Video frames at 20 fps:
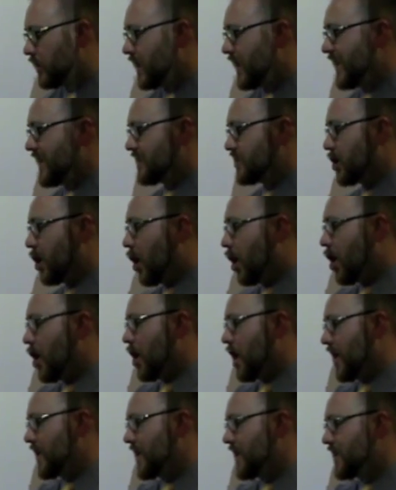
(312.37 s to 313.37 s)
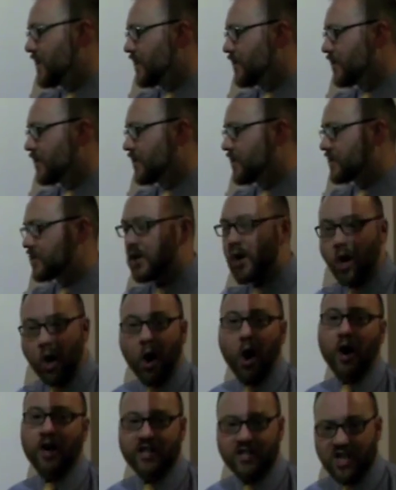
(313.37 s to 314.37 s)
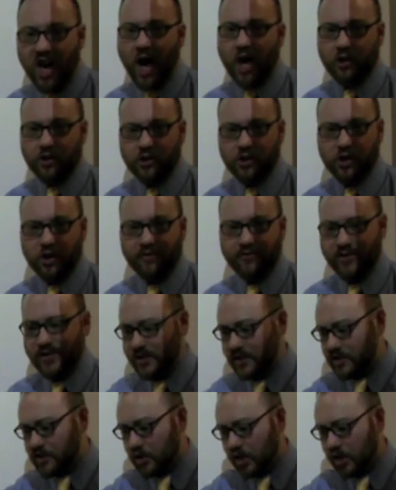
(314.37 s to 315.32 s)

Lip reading: is on, and here is horizontal surfaces,